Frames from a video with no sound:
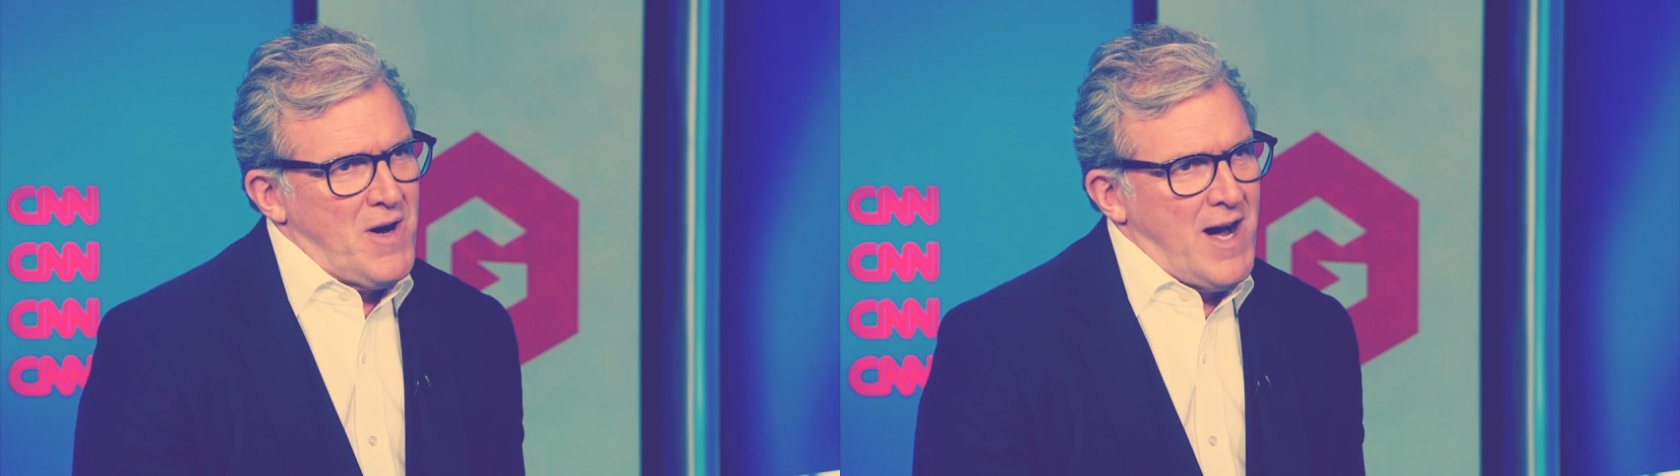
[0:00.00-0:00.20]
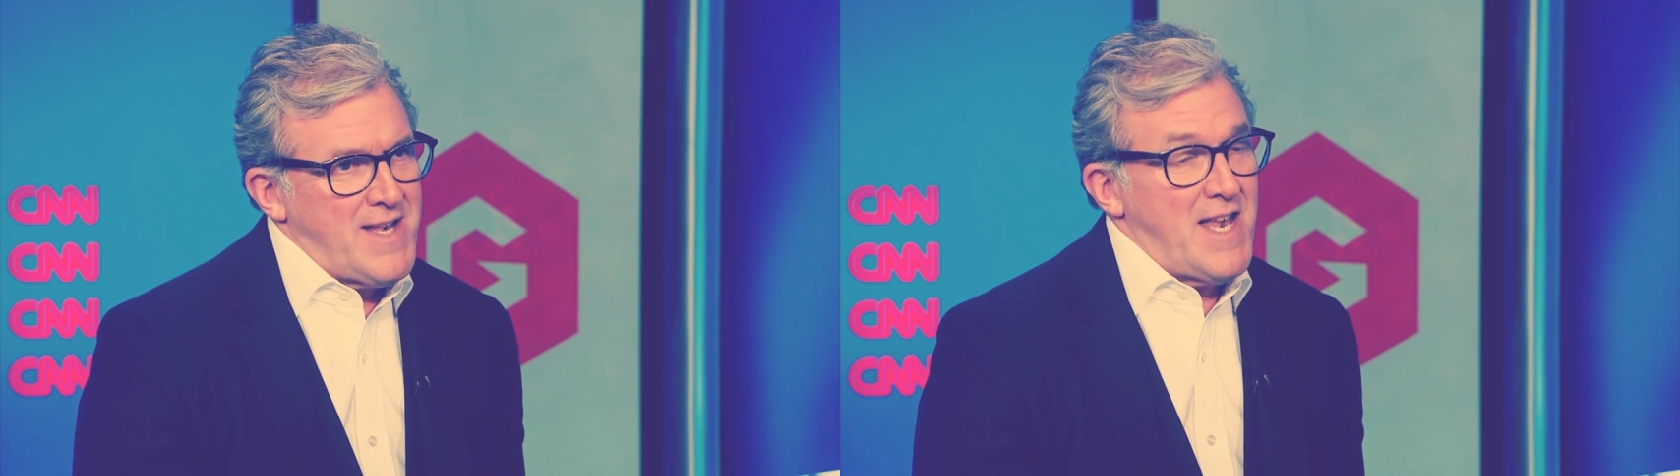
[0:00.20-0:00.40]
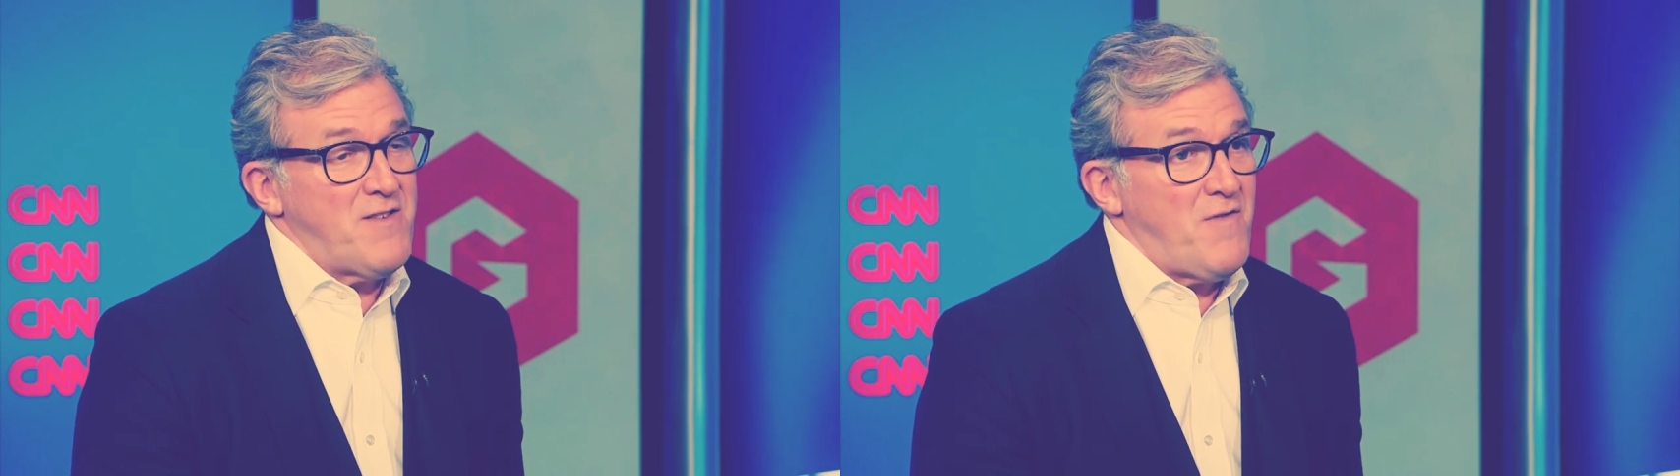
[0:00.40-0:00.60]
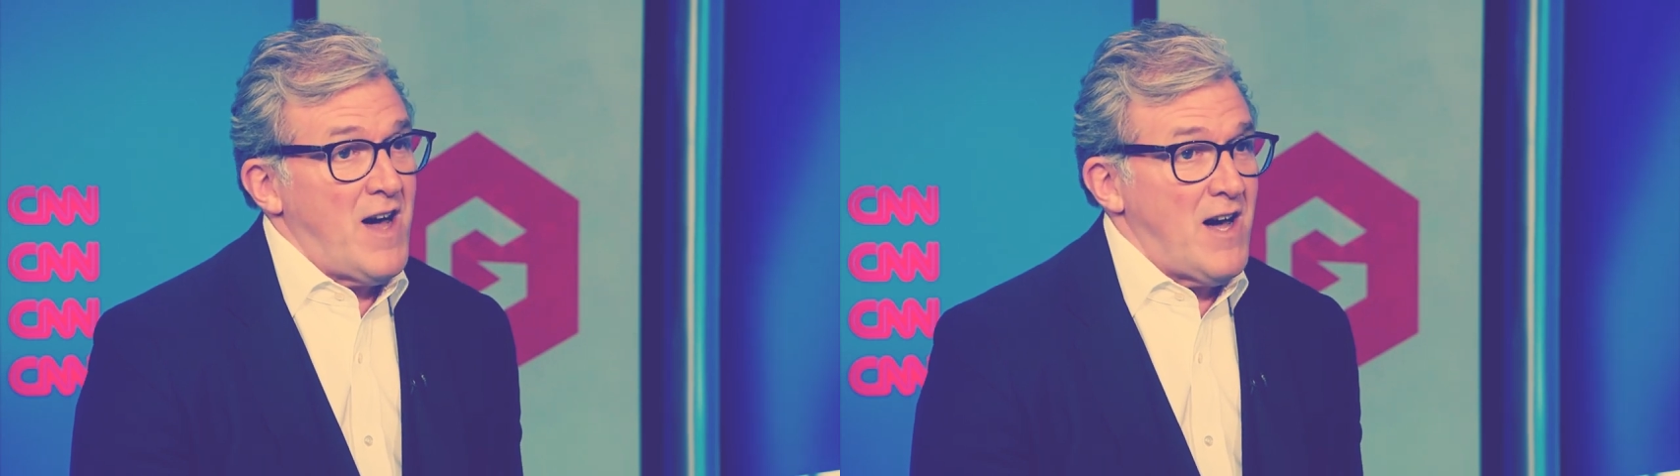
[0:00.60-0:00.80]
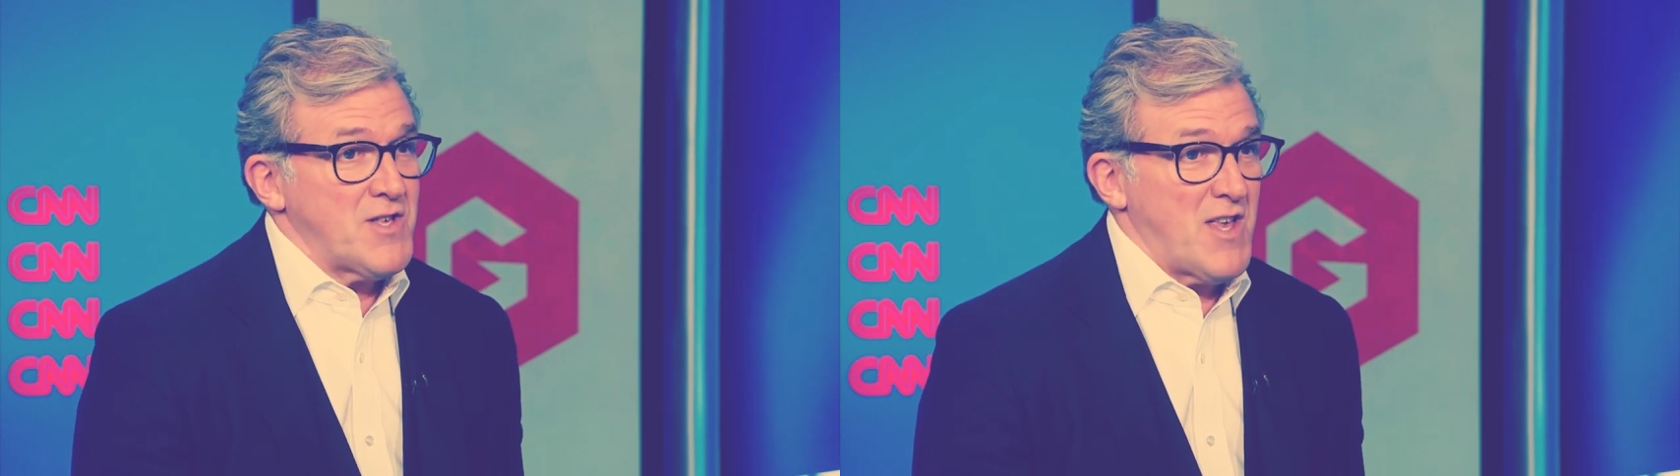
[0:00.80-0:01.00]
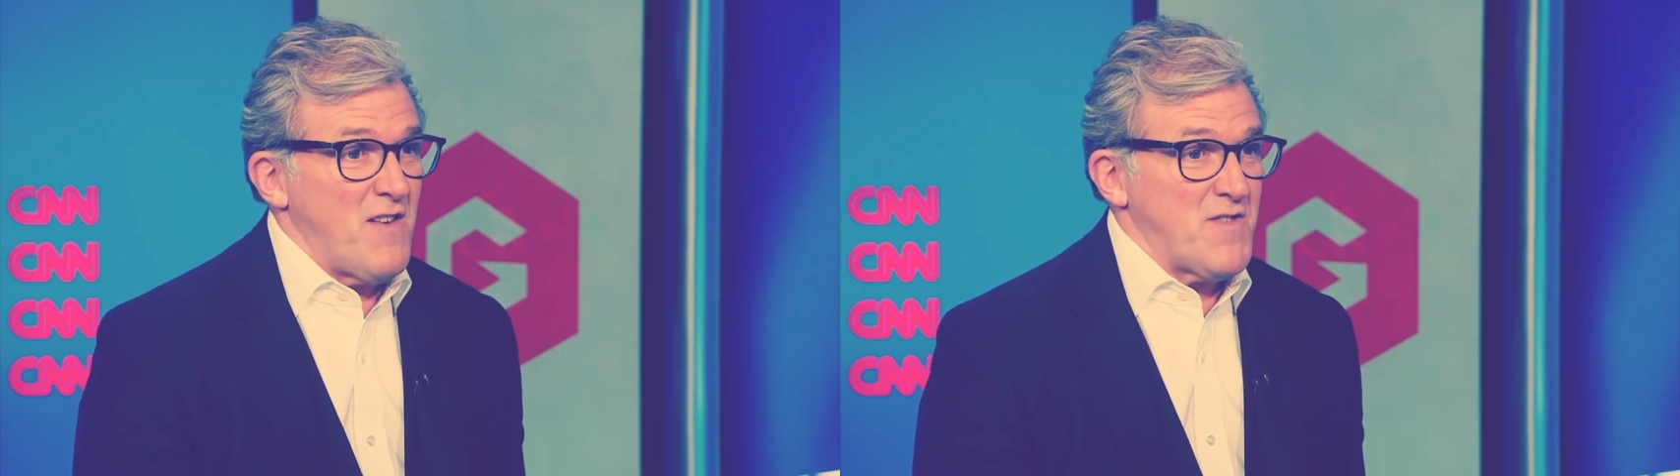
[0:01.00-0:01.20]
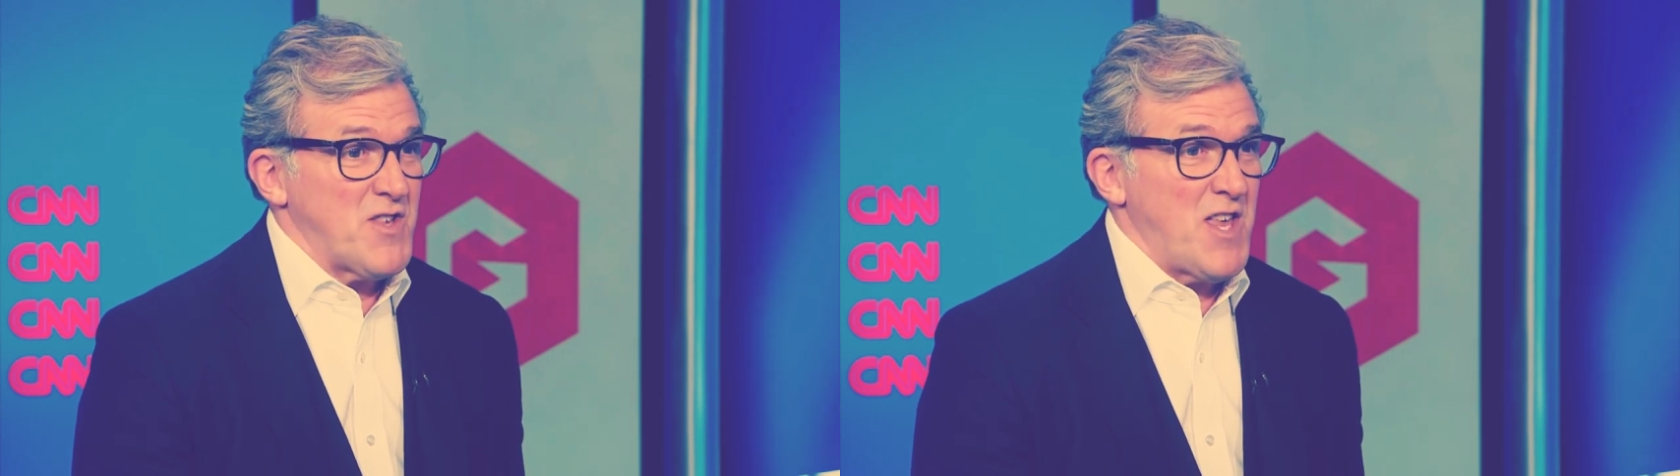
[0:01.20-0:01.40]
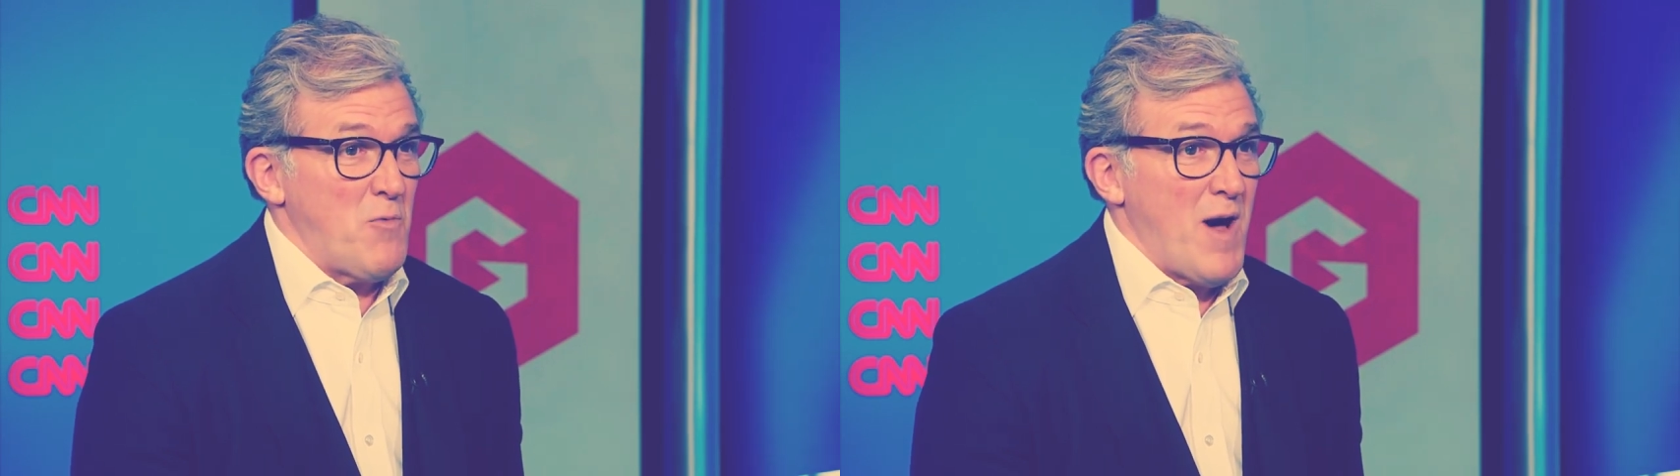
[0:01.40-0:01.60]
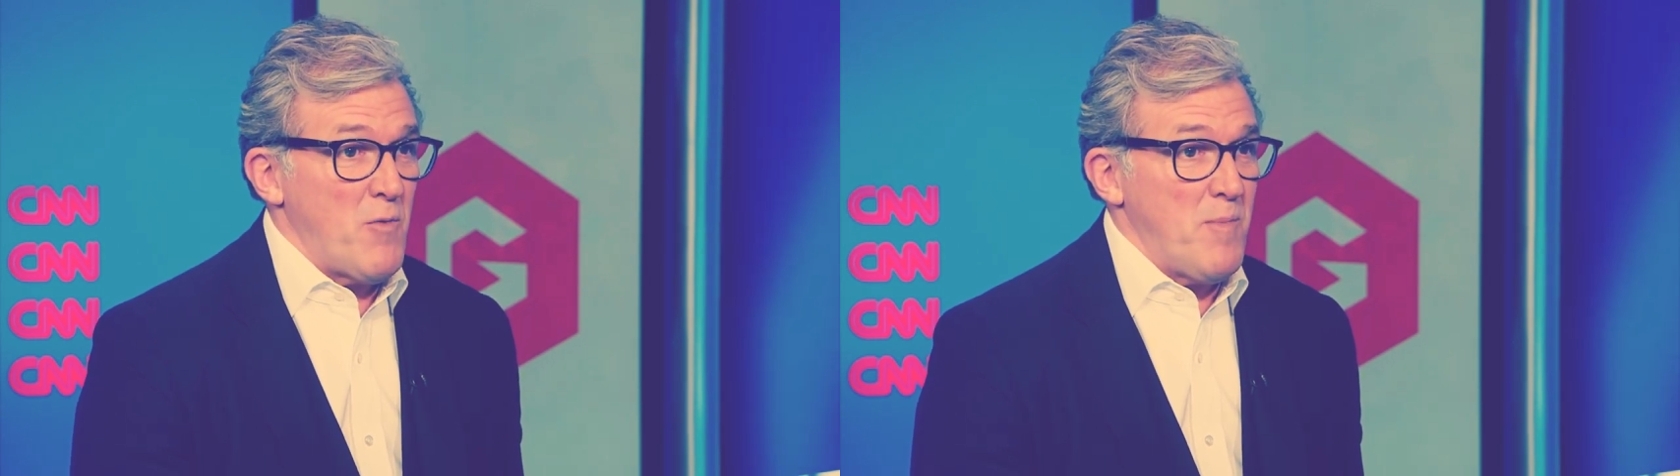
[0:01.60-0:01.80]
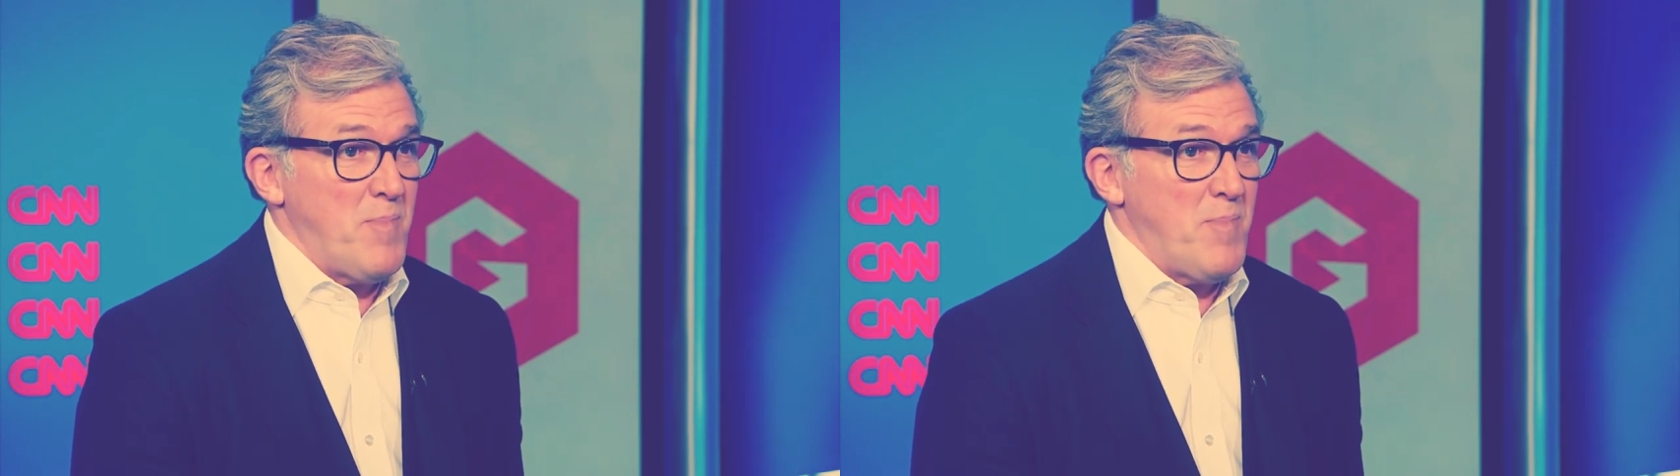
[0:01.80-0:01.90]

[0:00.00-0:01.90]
identify ourselves and see where we